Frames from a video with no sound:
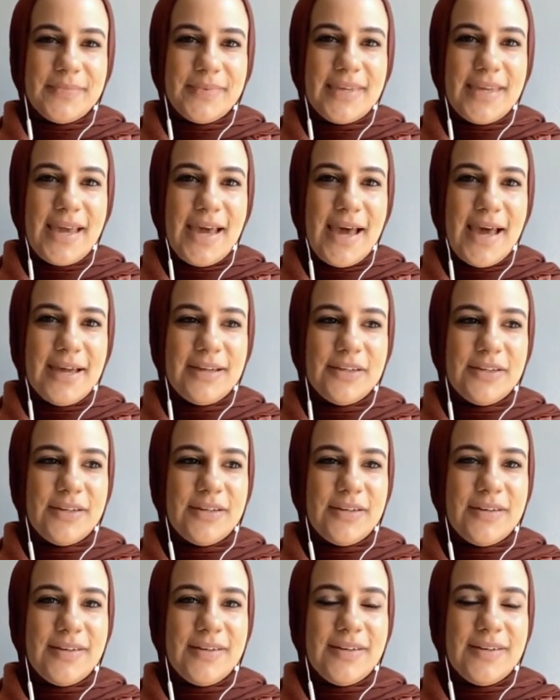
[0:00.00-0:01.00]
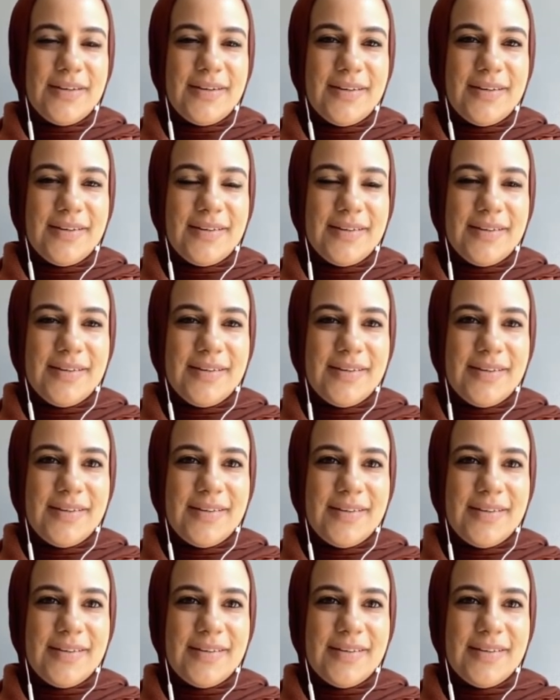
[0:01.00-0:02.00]

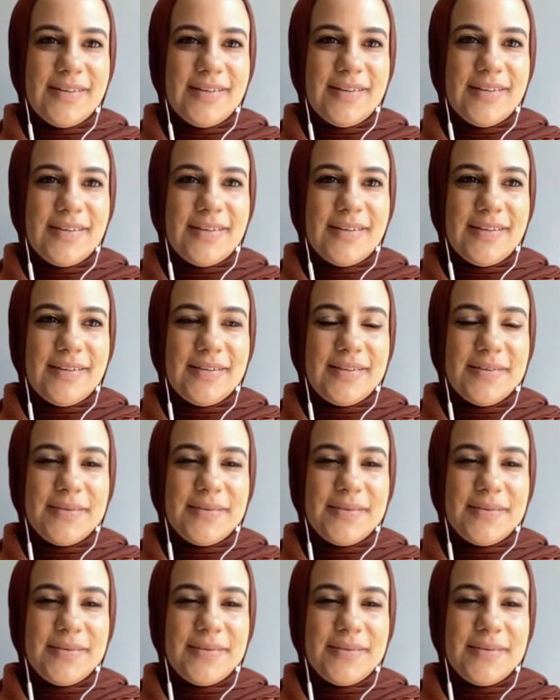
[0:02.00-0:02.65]
No words are spoken by the person on screen.